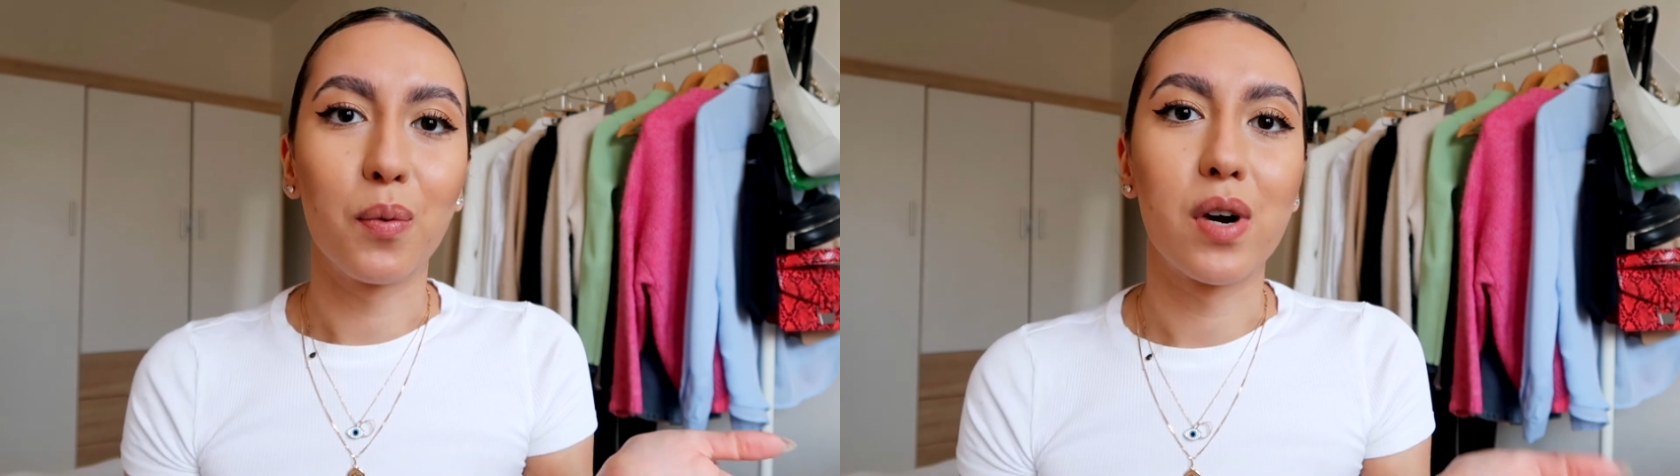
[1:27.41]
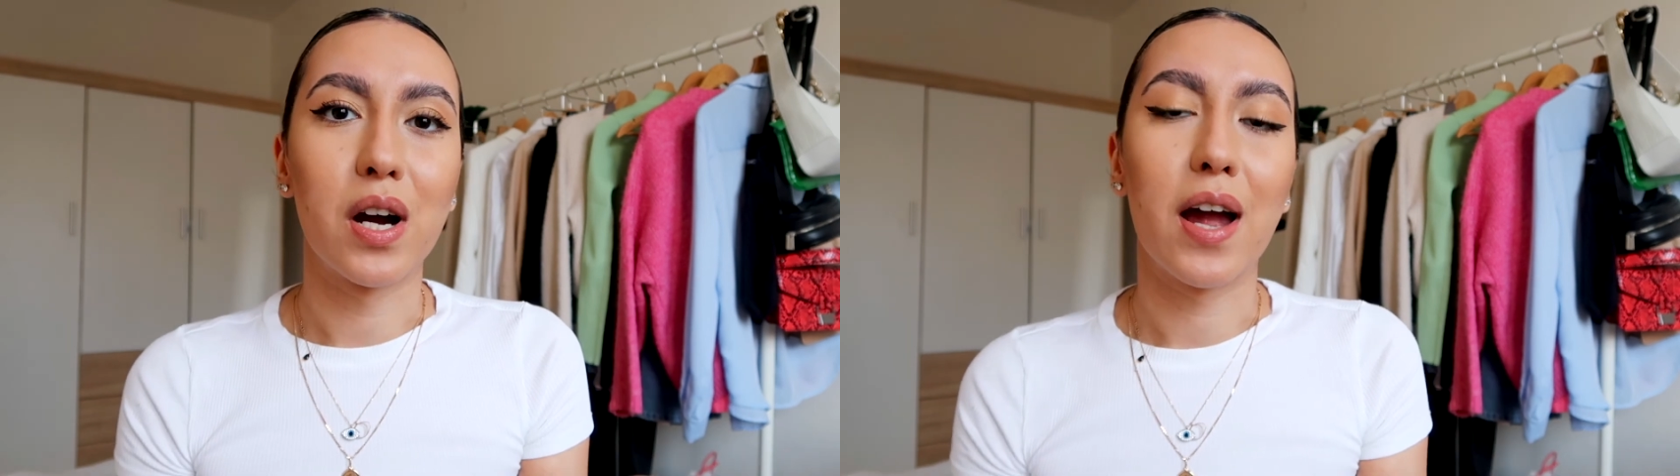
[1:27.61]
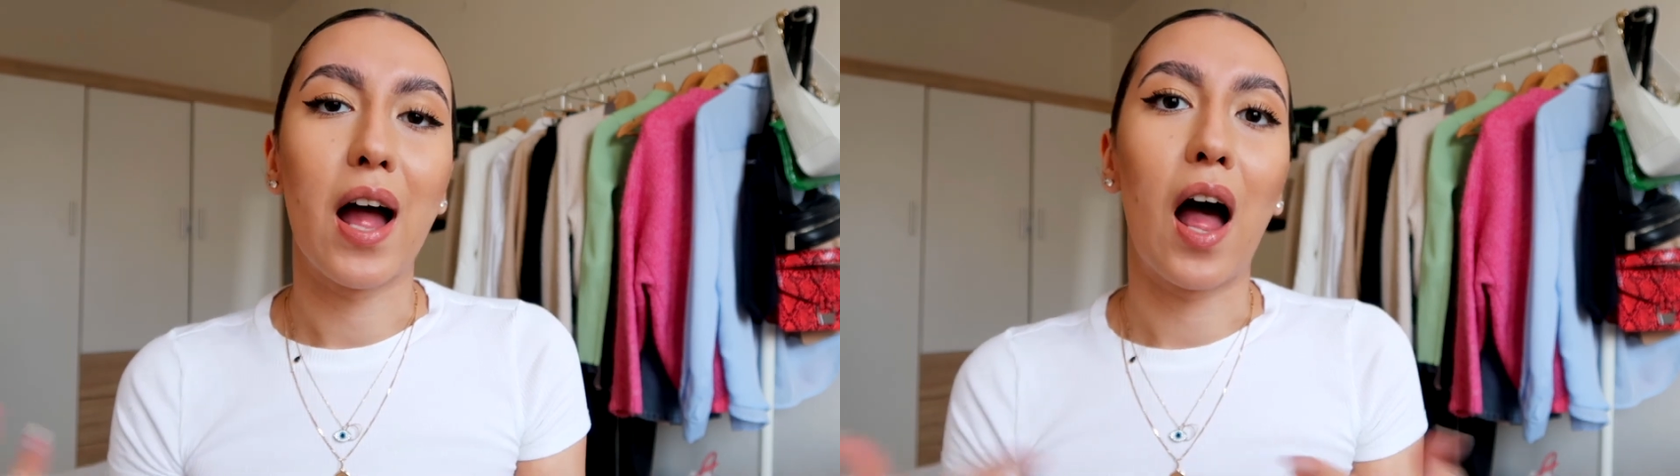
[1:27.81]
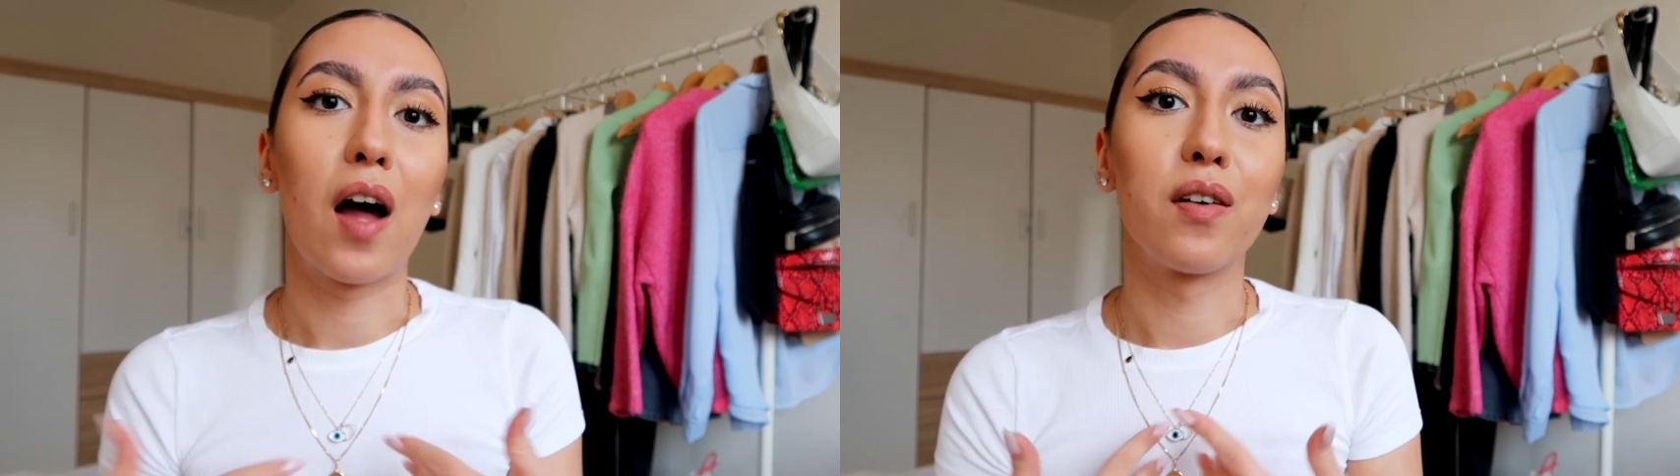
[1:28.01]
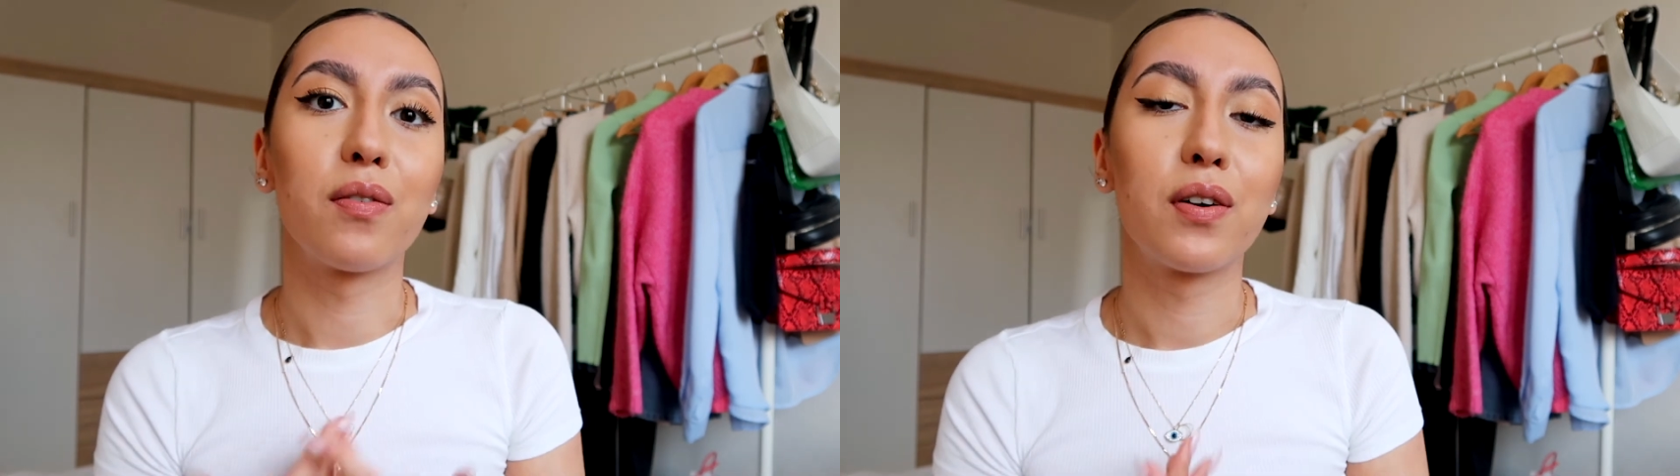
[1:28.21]
where I
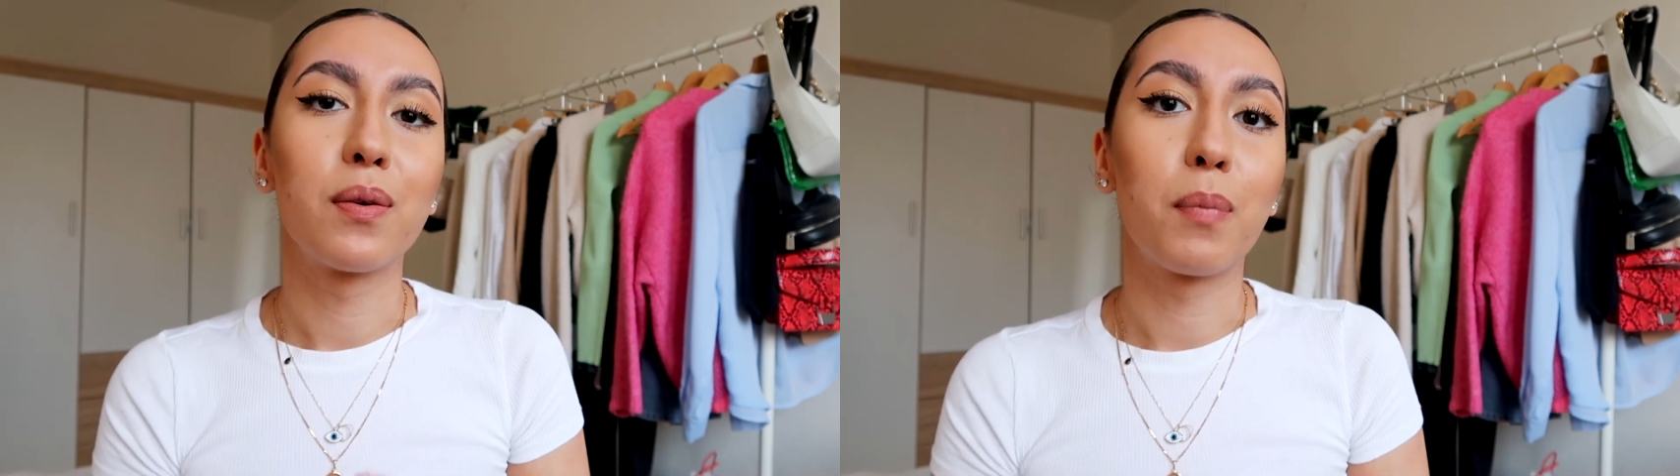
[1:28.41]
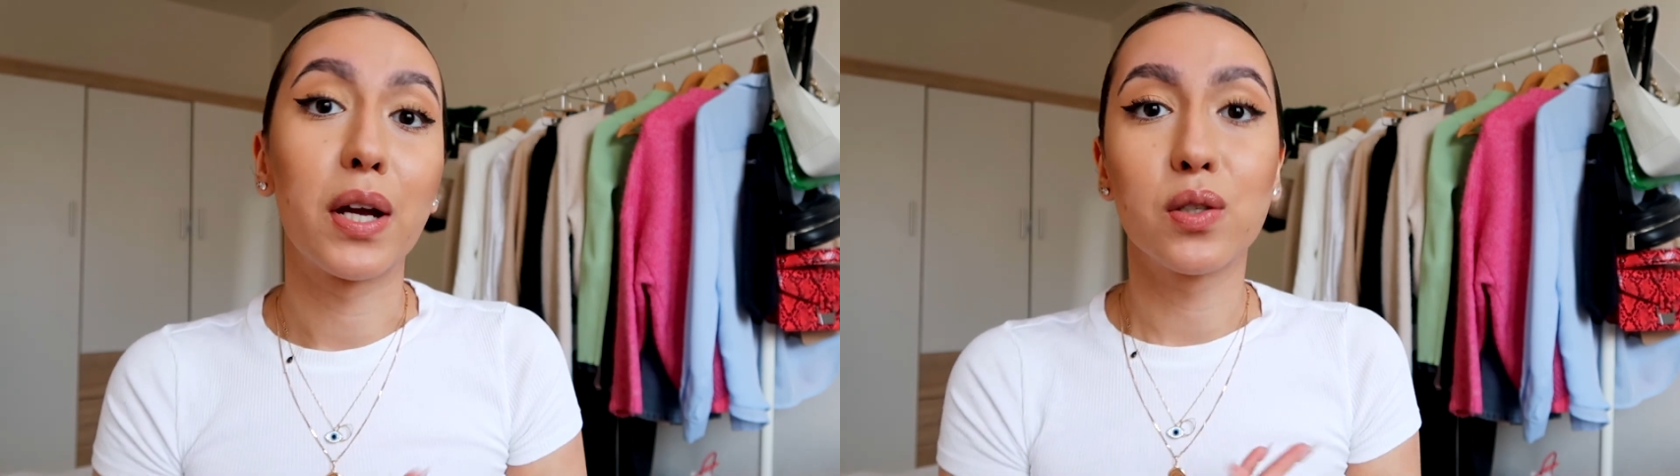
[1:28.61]
have my